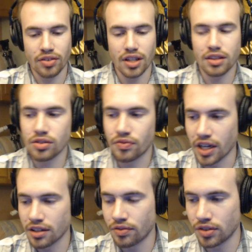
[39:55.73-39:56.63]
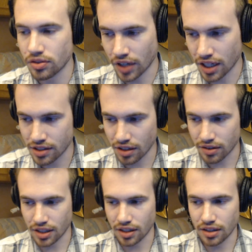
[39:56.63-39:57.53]
there's very few fans out
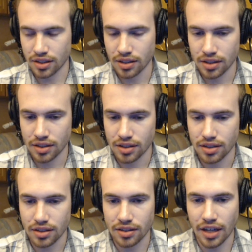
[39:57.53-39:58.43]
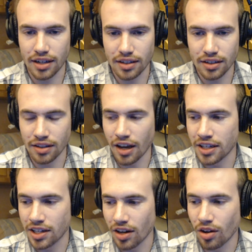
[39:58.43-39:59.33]
there that
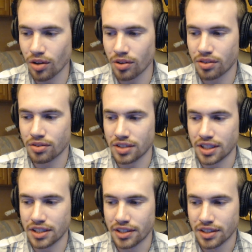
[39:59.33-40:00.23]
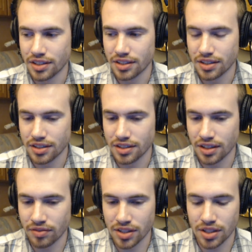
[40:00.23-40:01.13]
like all three
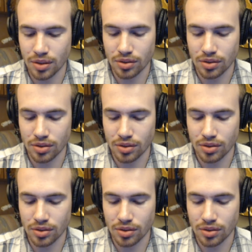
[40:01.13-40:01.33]
of the sequel